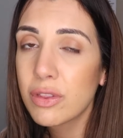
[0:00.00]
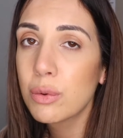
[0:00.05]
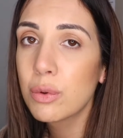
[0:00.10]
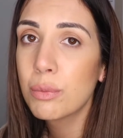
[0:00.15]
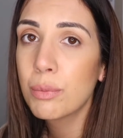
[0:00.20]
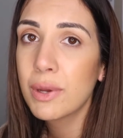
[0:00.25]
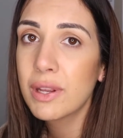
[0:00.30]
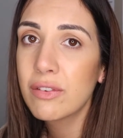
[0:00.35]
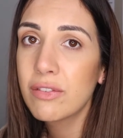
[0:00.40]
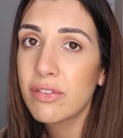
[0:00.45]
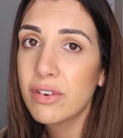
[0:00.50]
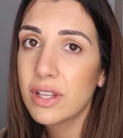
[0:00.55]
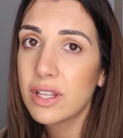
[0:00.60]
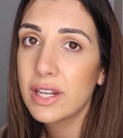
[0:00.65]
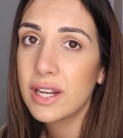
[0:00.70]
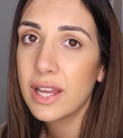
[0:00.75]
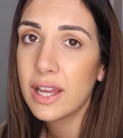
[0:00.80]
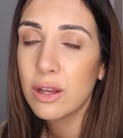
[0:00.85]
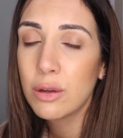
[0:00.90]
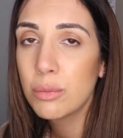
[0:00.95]
they would mind
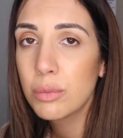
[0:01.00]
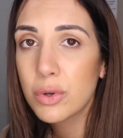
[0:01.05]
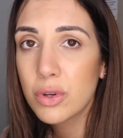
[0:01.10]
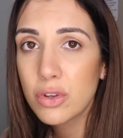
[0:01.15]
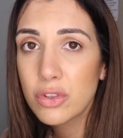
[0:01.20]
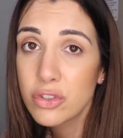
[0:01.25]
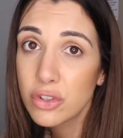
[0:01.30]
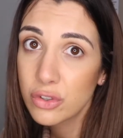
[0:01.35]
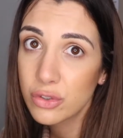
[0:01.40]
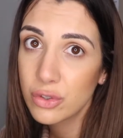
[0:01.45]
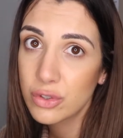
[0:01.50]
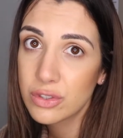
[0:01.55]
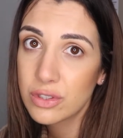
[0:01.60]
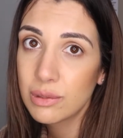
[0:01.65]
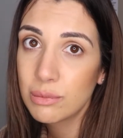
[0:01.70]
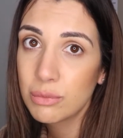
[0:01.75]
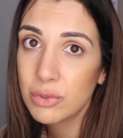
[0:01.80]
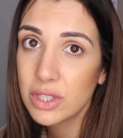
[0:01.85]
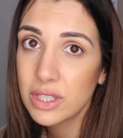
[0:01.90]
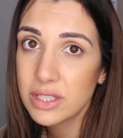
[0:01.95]
filling it out because you're doing
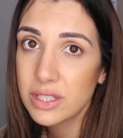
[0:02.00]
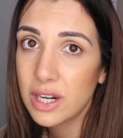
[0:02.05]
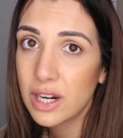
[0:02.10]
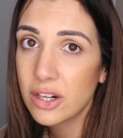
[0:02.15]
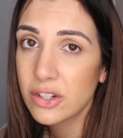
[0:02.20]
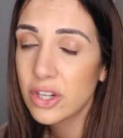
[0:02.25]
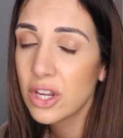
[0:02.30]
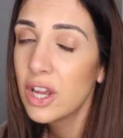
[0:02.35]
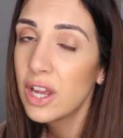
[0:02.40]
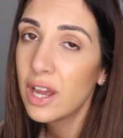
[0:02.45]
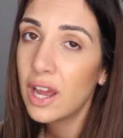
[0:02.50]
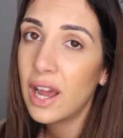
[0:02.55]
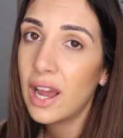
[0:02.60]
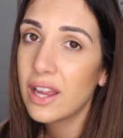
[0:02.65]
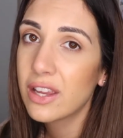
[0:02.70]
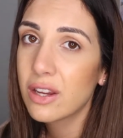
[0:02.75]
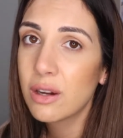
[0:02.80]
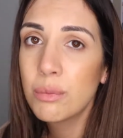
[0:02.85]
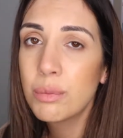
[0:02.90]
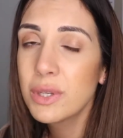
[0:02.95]
some research,
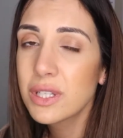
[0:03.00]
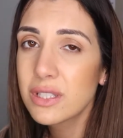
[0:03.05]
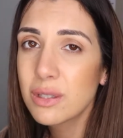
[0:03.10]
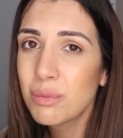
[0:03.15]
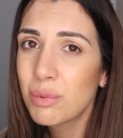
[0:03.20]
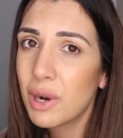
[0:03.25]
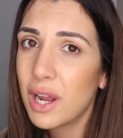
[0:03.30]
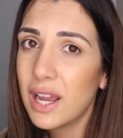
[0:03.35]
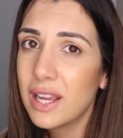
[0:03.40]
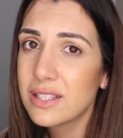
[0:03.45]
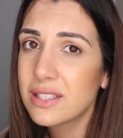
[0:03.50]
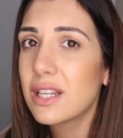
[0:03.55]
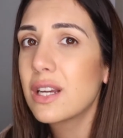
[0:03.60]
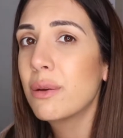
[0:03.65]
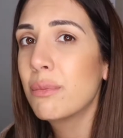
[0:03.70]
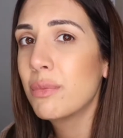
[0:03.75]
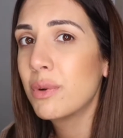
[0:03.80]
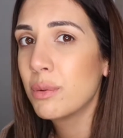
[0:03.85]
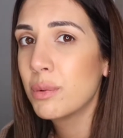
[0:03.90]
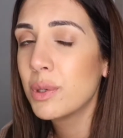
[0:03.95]
and you'll be surprised at how
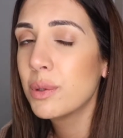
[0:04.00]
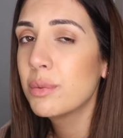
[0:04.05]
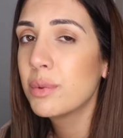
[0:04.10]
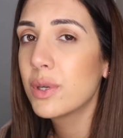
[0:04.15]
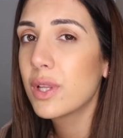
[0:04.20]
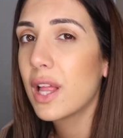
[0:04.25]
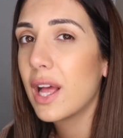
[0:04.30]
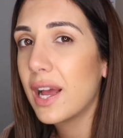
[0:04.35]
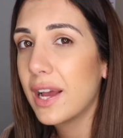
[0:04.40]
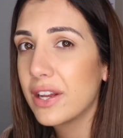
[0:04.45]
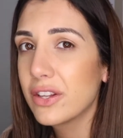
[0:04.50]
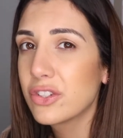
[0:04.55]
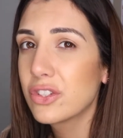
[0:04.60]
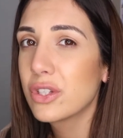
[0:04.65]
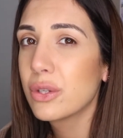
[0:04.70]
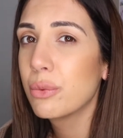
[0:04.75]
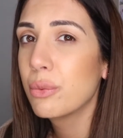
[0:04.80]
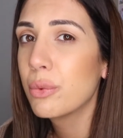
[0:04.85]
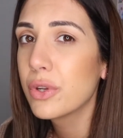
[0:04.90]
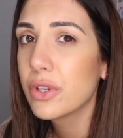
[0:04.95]
many people
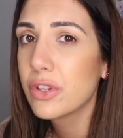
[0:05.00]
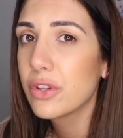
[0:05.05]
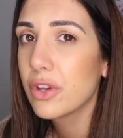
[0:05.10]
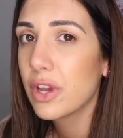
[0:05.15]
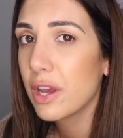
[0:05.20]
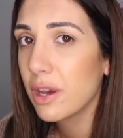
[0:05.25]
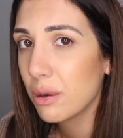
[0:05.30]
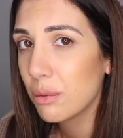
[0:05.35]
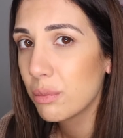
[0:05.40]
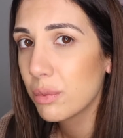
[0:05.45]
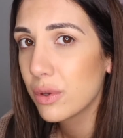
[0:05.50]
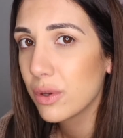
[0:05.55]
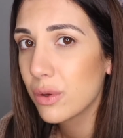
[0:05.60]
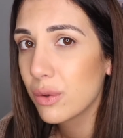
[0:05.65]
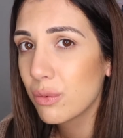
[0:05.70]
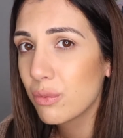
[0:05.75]
actually want to help you.